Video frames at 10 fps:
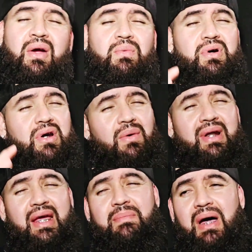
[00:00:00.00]
We're
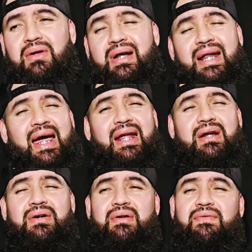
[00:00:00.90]
currently at about
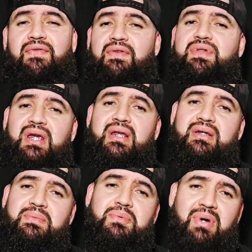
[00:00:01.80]
915
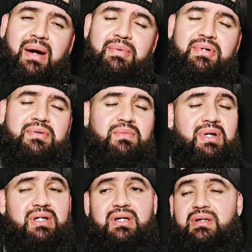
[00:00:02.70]
subscribers,
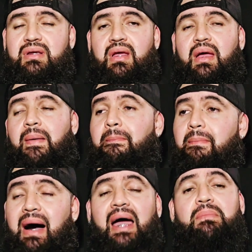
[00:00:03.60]
which is
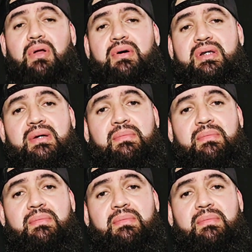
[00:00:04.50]
mind-blowing to